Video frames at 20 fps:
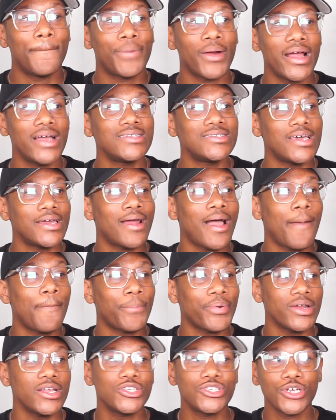Brian Tedda, I'm
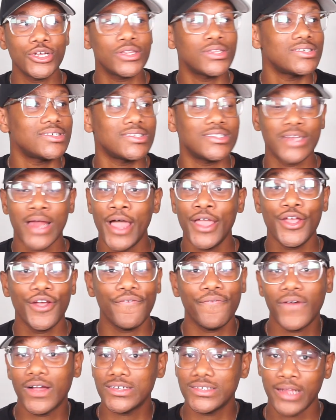pretty sure this is not your
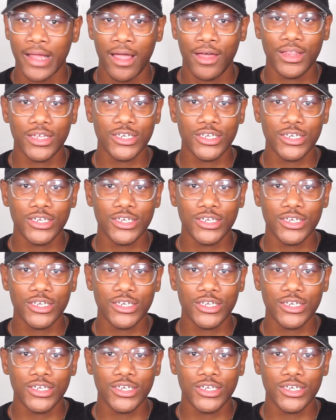first day on the